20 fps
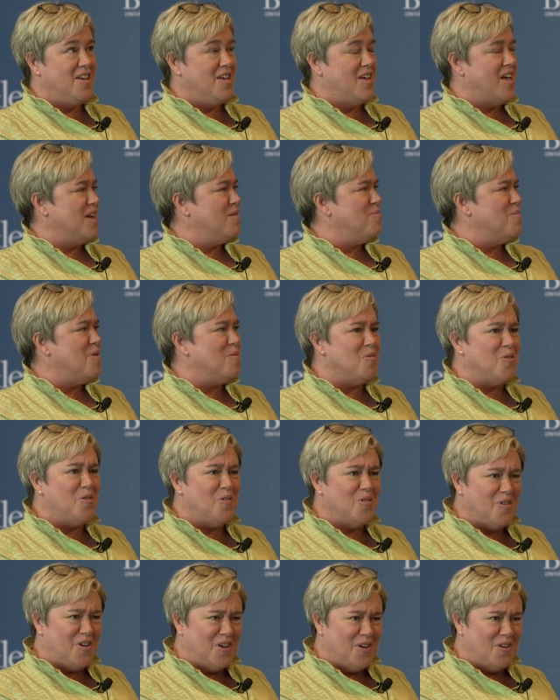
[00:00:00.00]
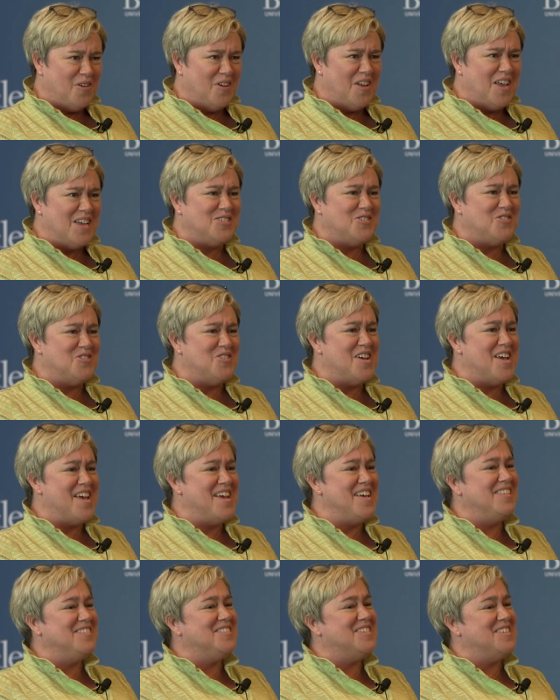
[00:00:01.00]
had a member here
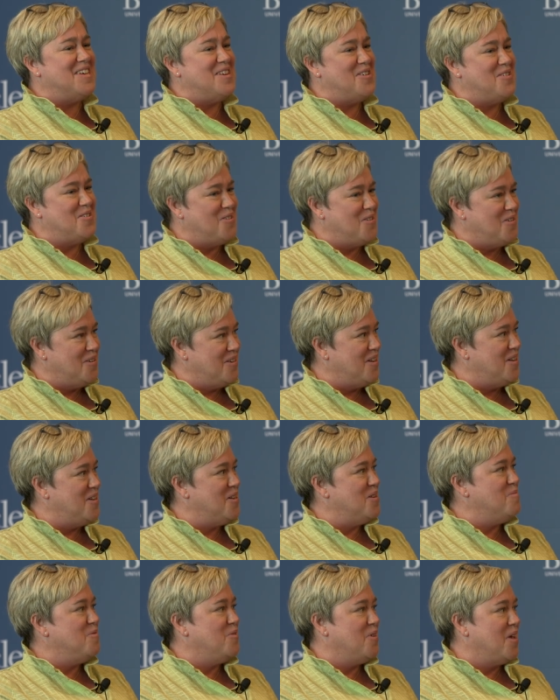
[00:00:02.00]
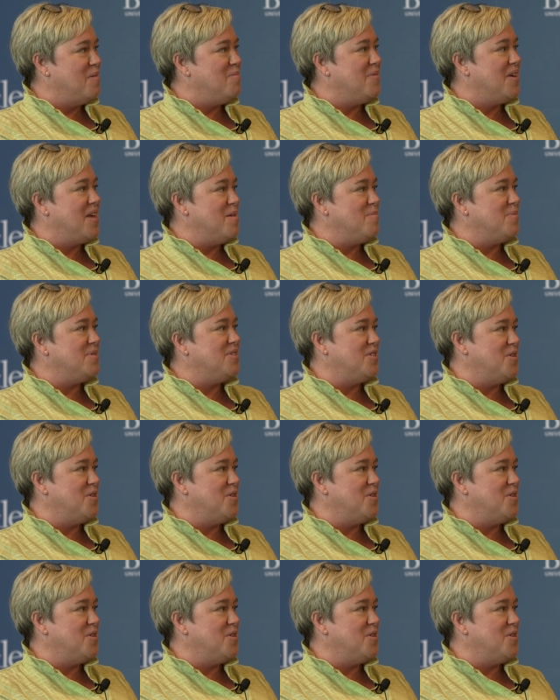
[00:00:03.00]
yesterday, senator, um, who came to campus.